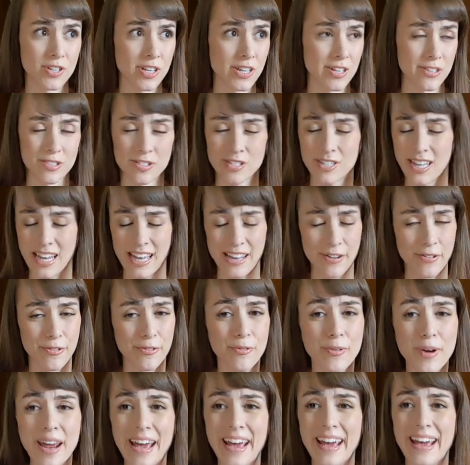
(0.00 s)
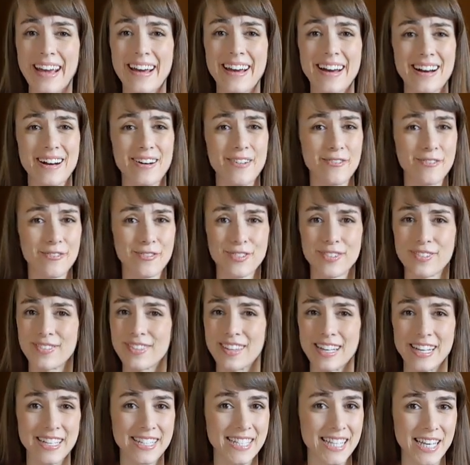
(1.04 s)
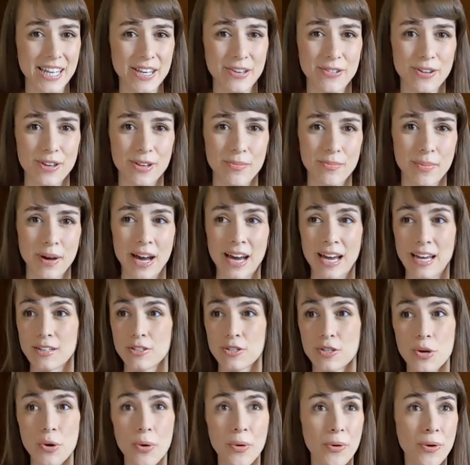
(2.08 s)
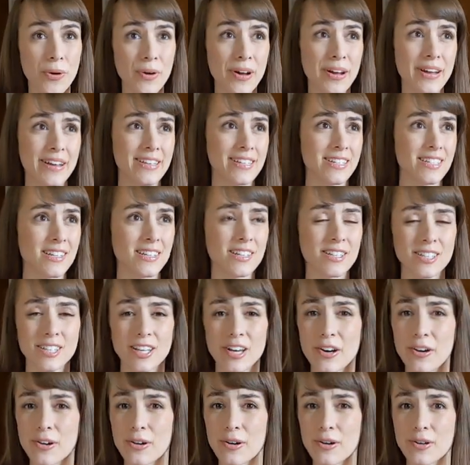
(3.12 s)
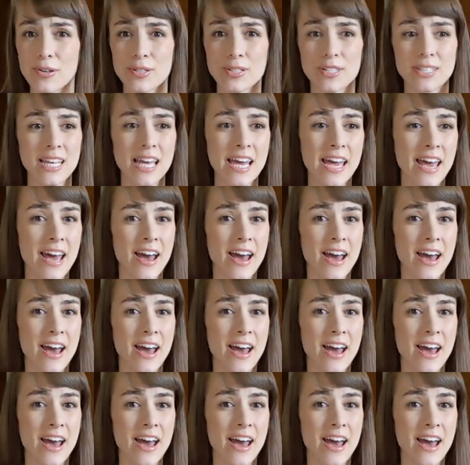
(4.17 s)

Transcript: There's an array of things that you can buy toys, clothes,